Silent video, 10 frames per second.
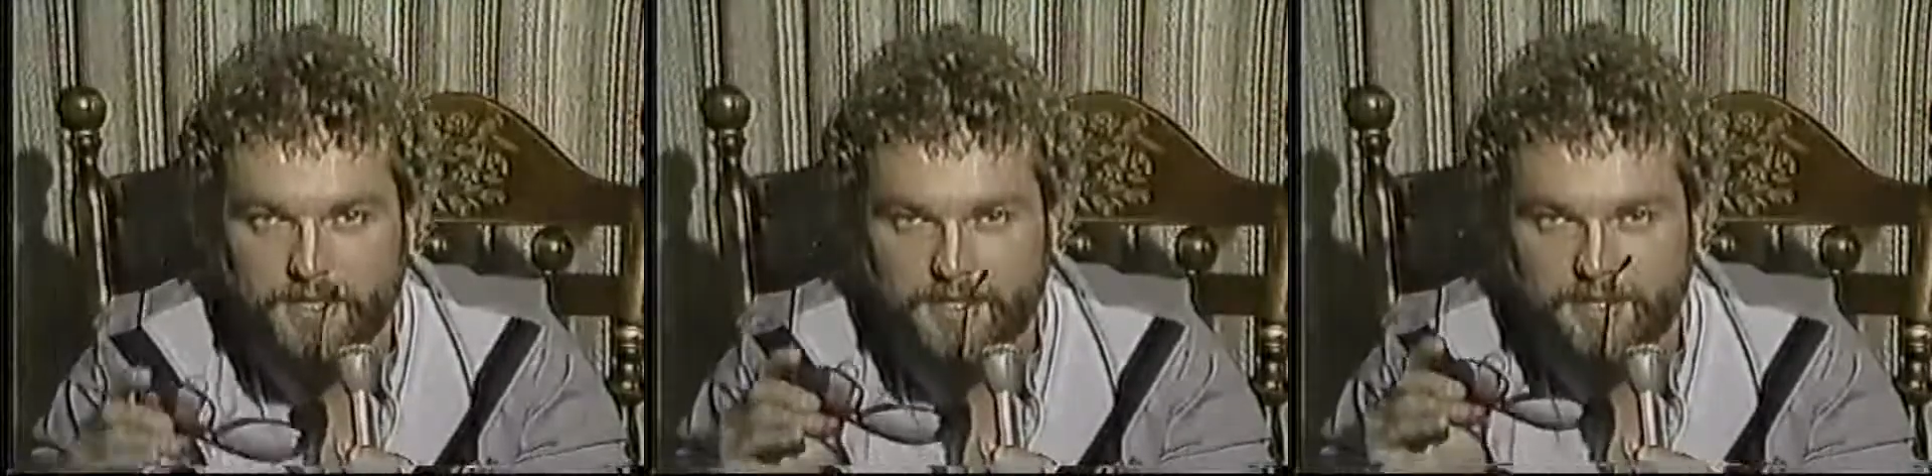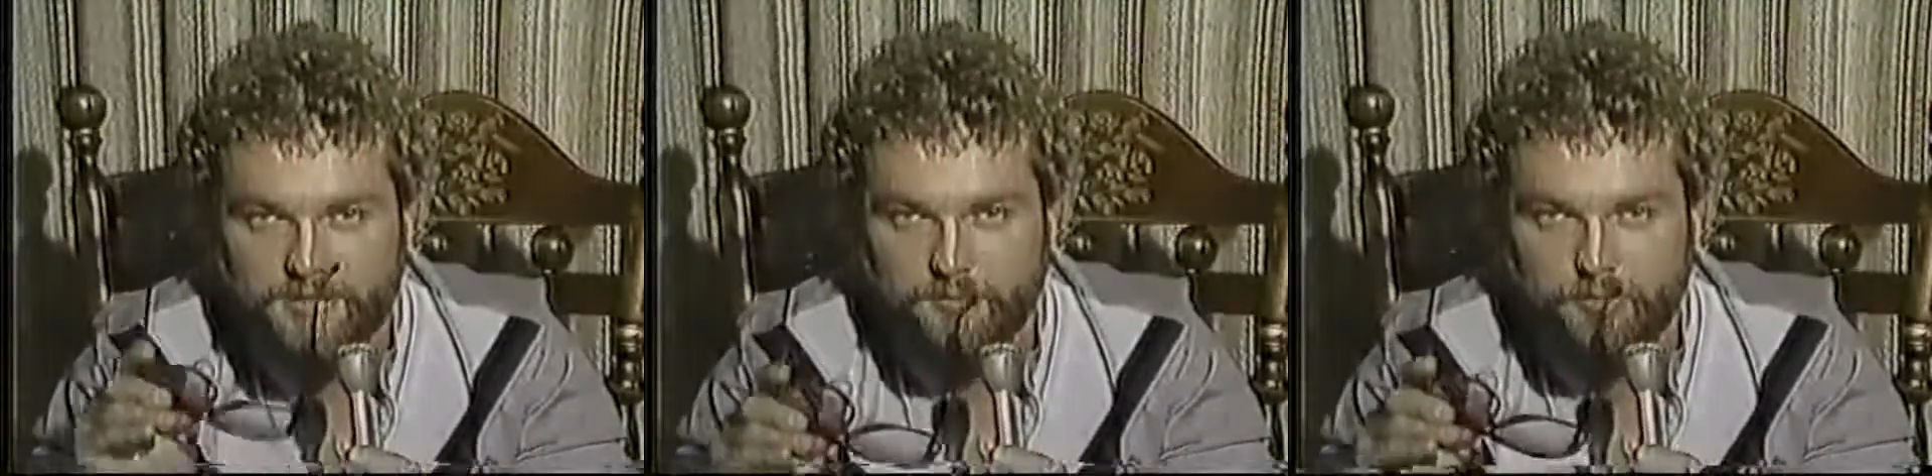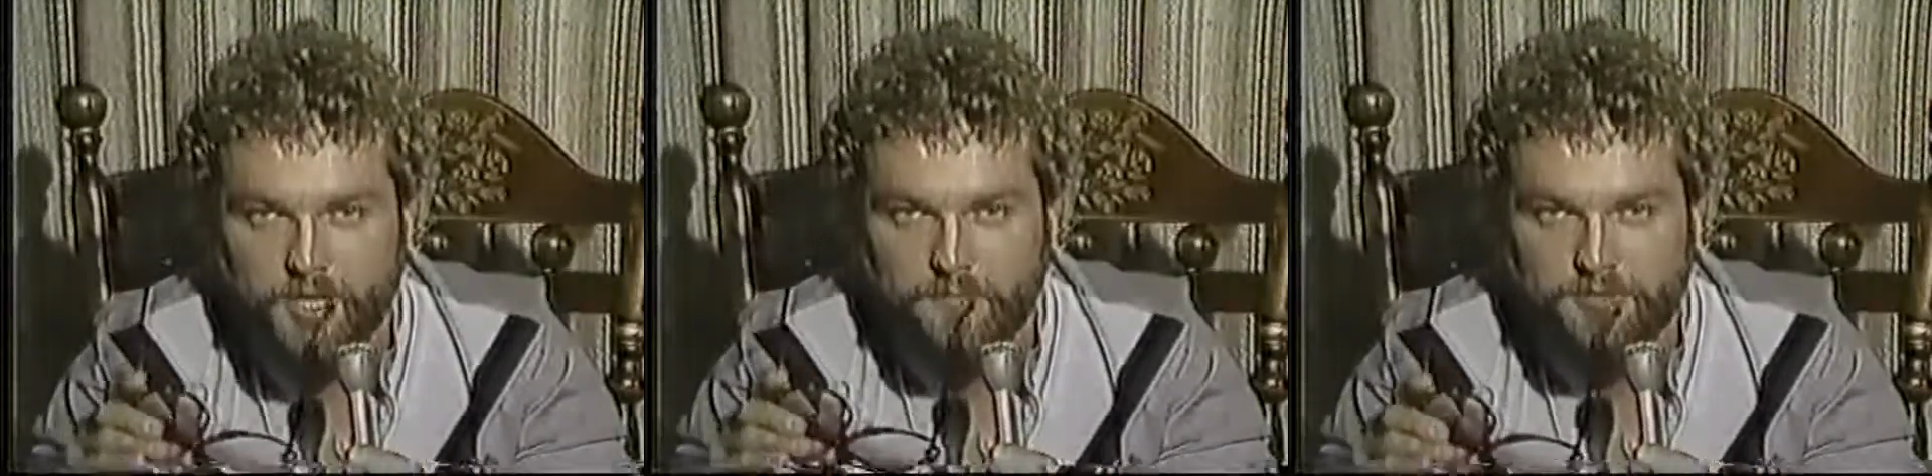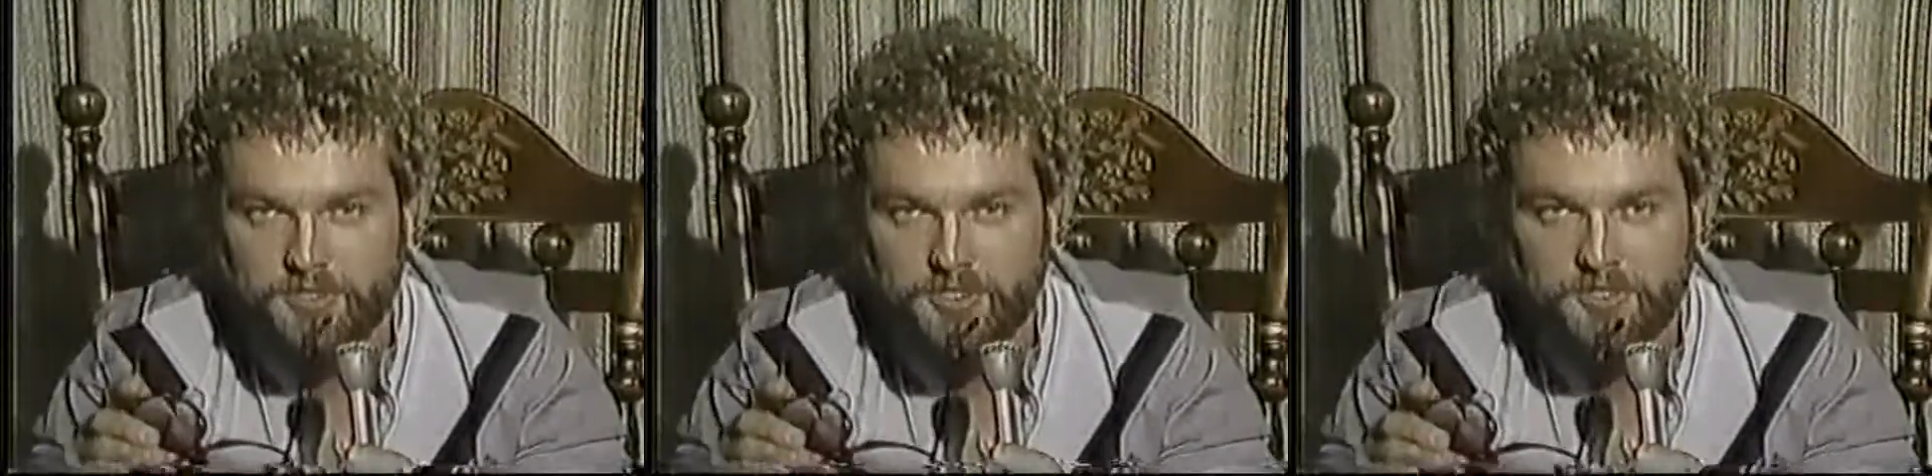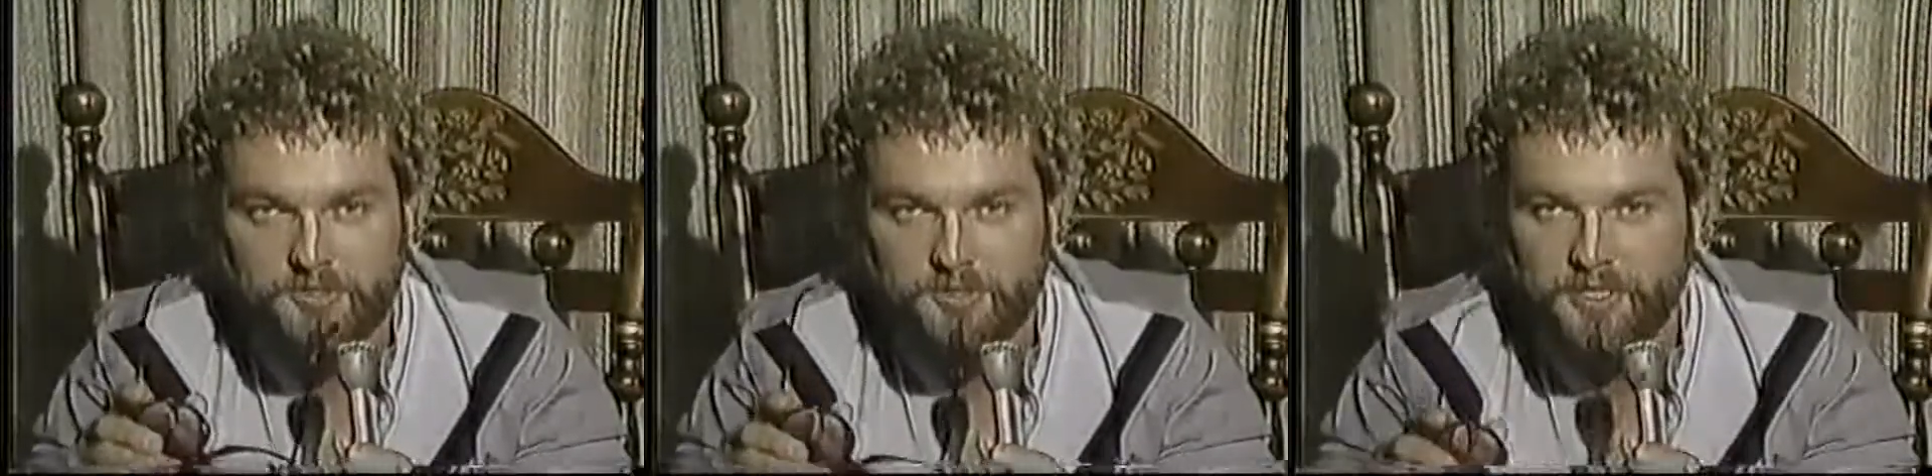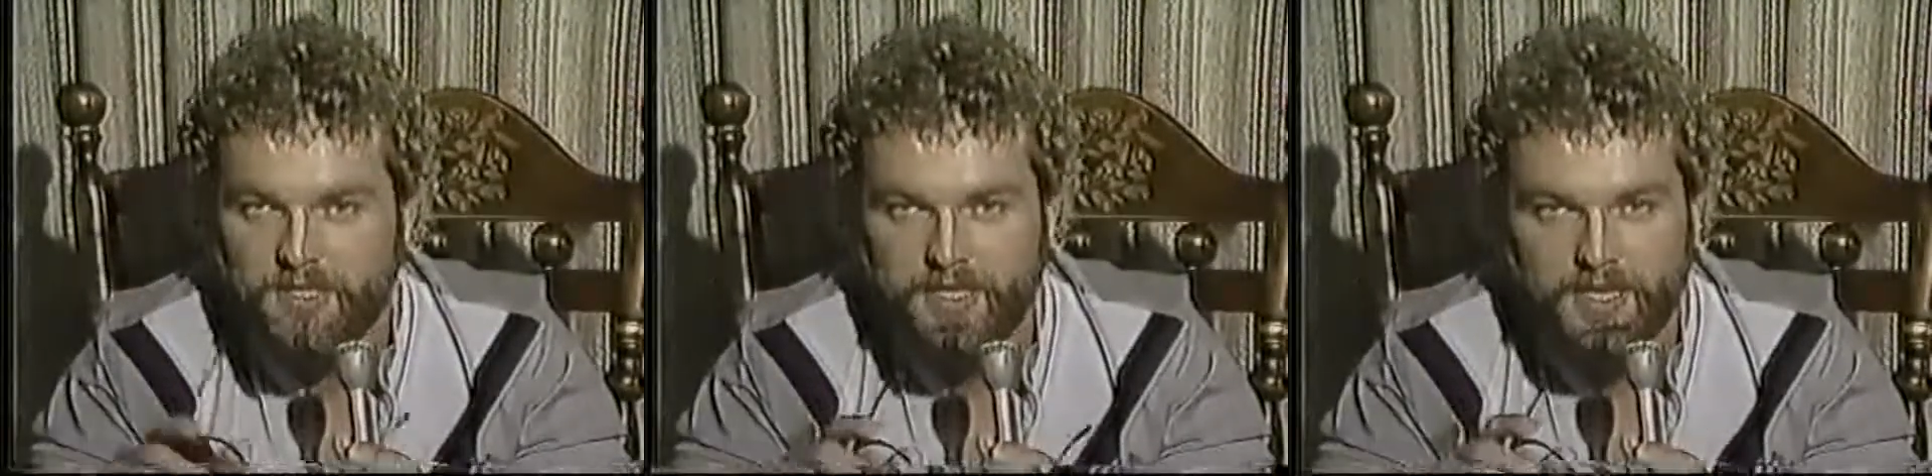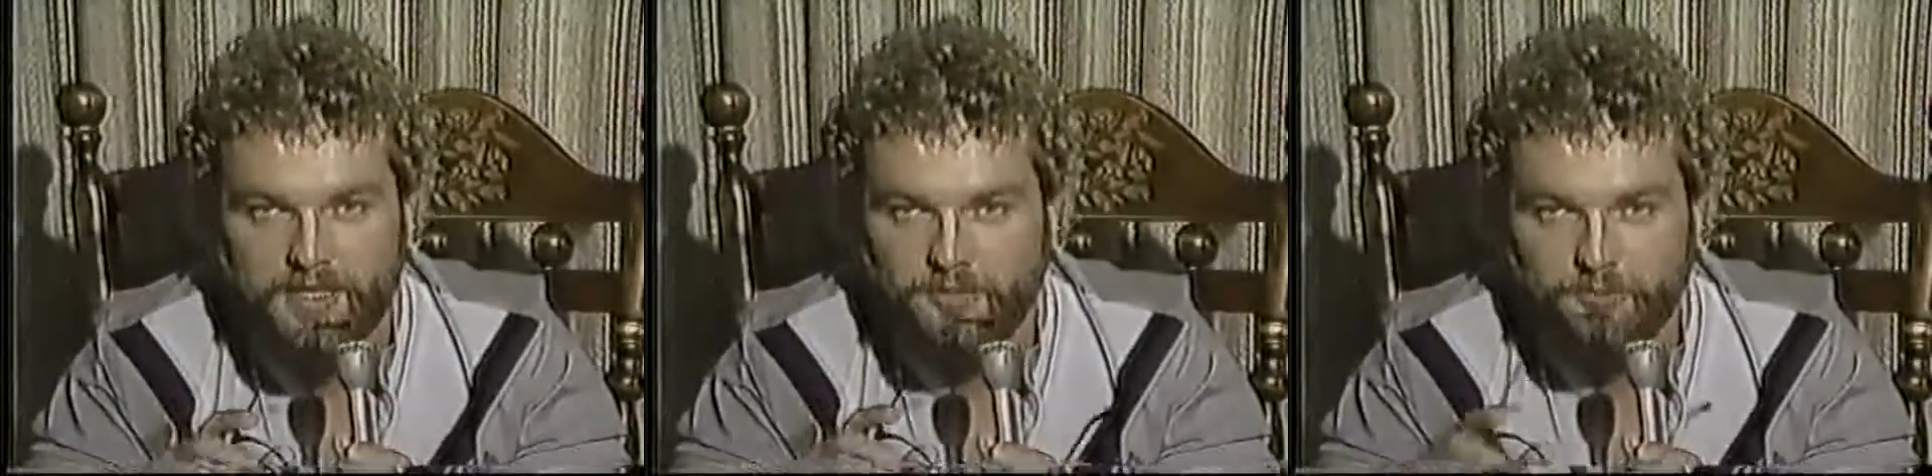And that's a promise to you and the